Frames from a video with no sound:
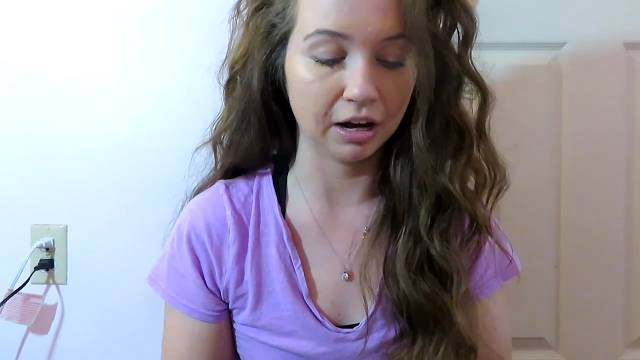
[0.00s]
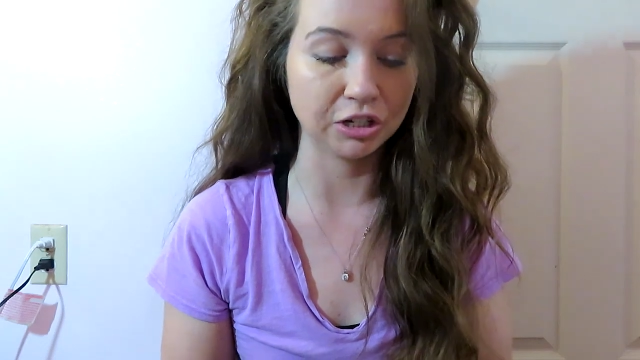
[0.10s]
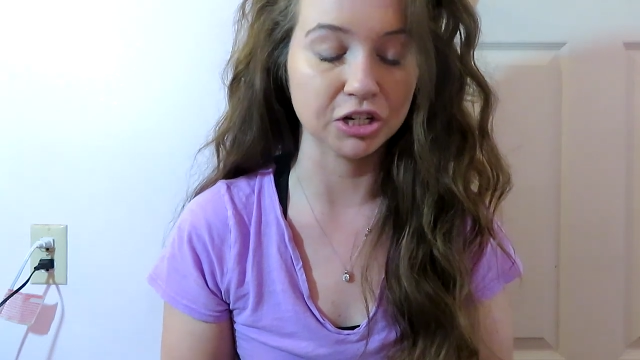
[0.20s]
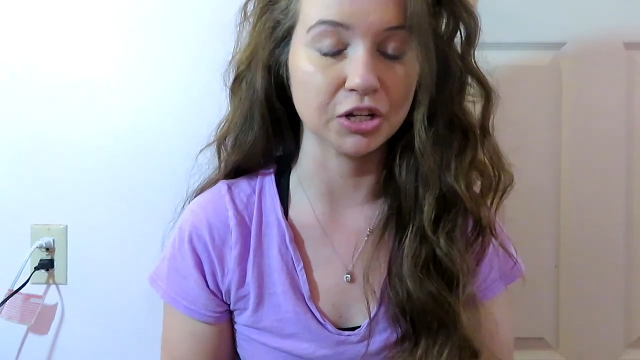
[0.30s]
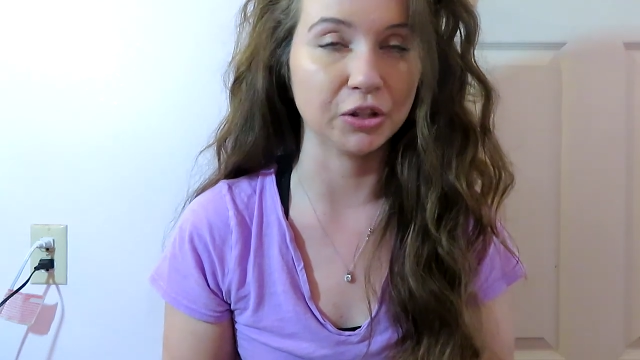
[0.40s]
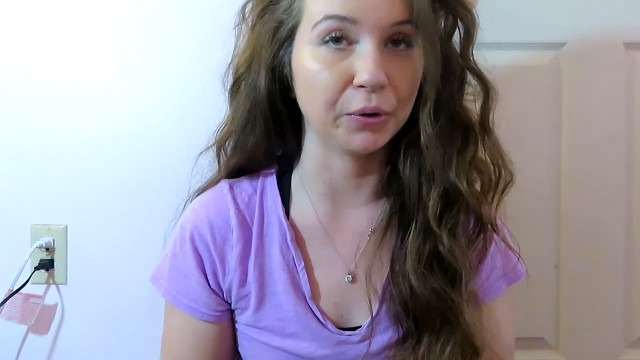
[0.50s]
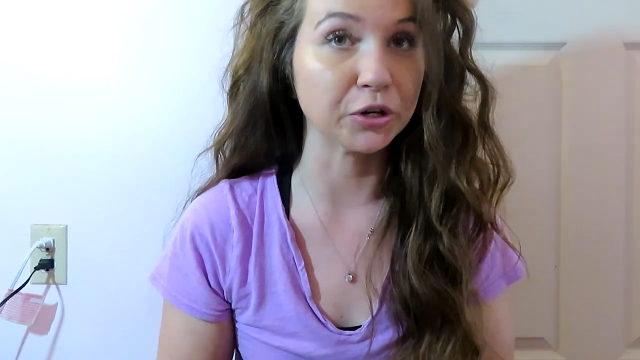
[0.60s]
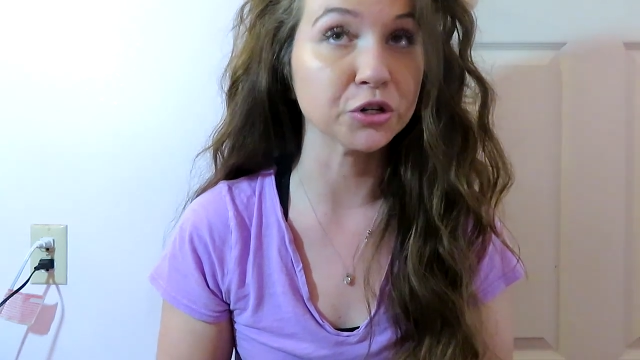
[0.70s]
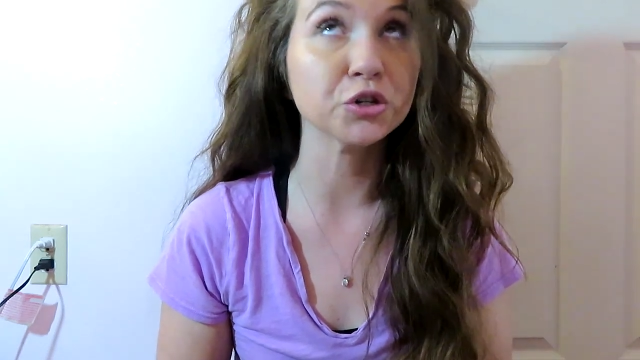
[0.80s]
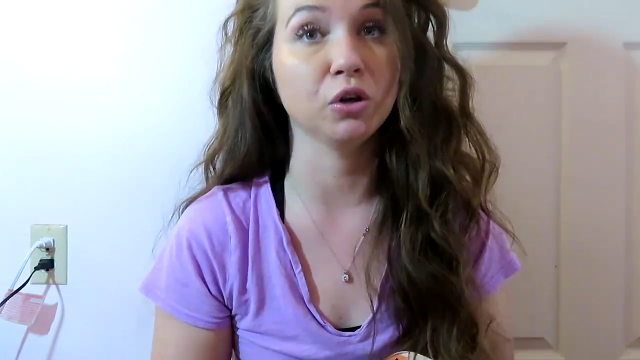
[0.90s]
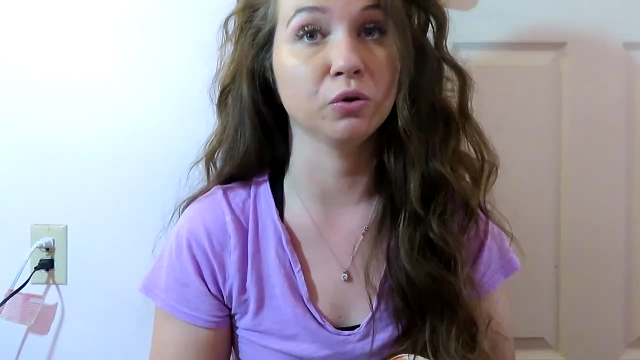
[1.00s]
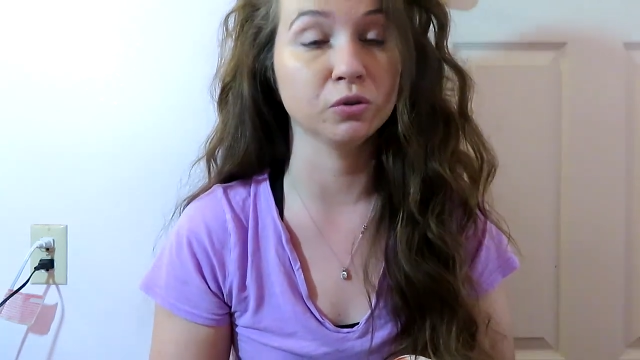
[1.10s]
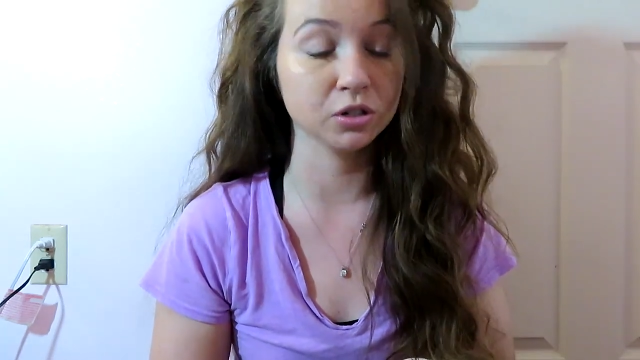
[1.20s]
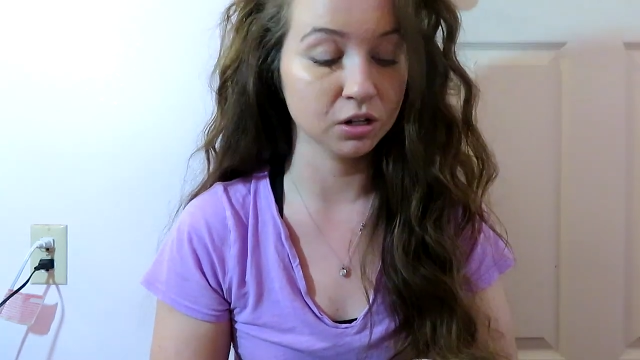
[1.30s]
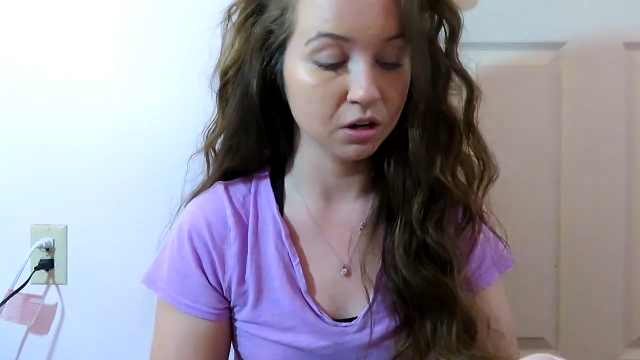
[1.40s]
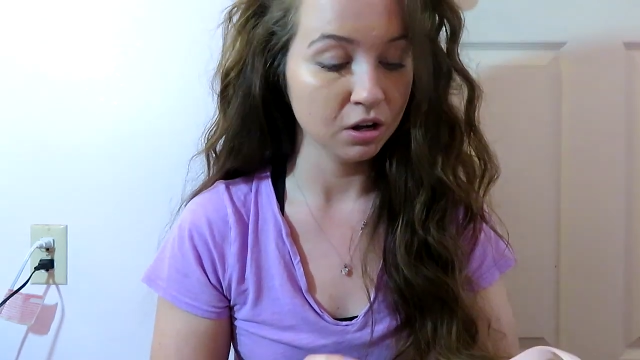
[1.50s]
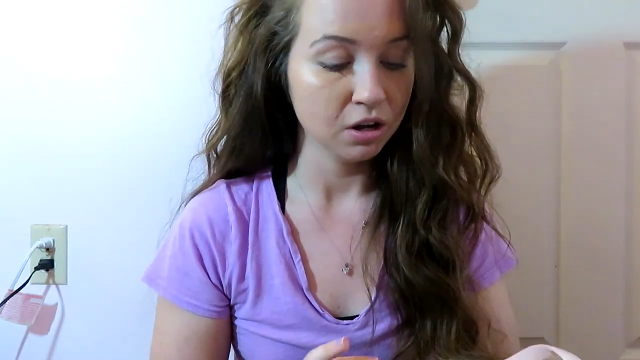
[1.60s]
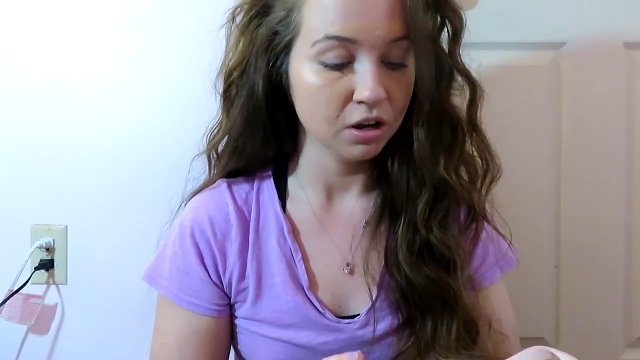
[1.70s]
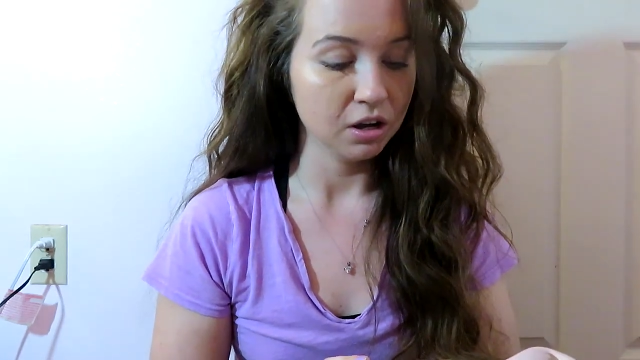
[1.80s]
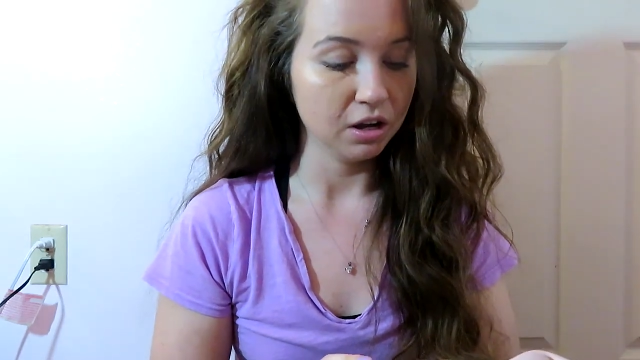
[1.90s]
I just thought they were cute
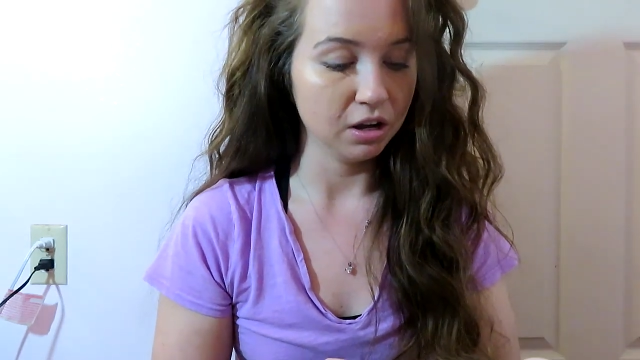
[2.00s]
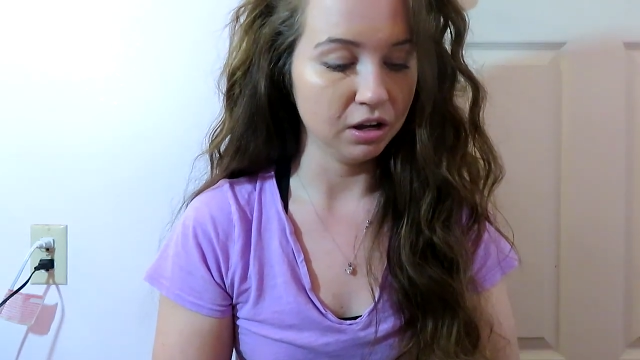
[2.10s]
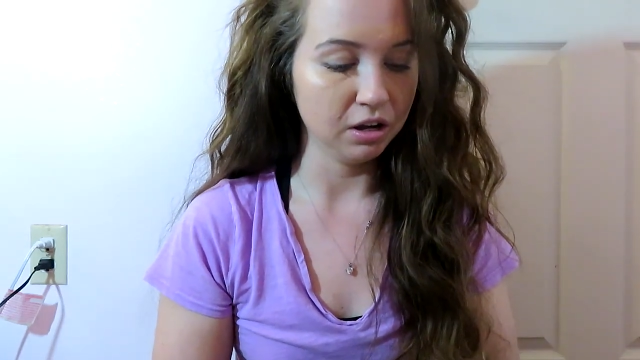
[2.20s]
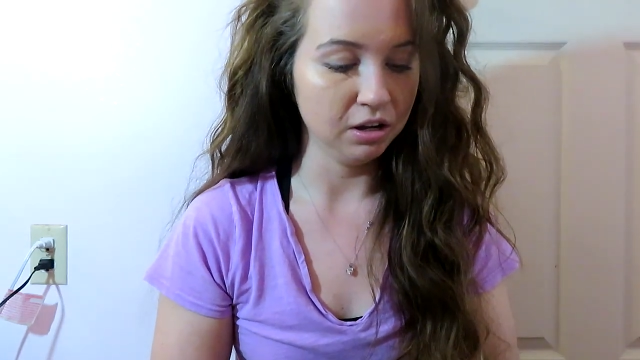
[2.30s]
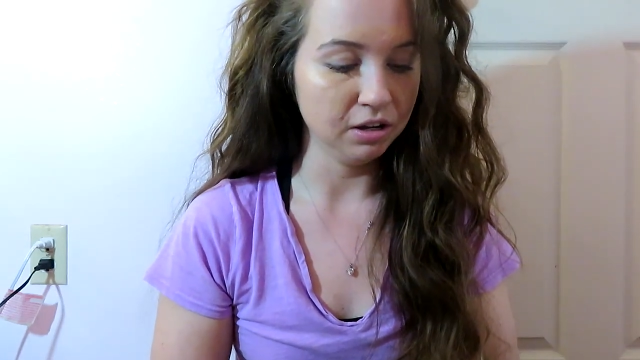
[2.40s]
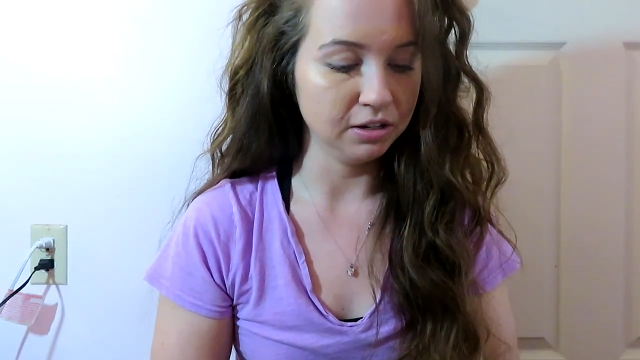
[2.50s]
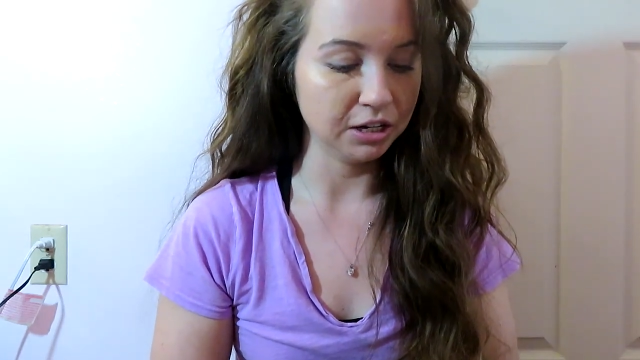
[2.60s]
and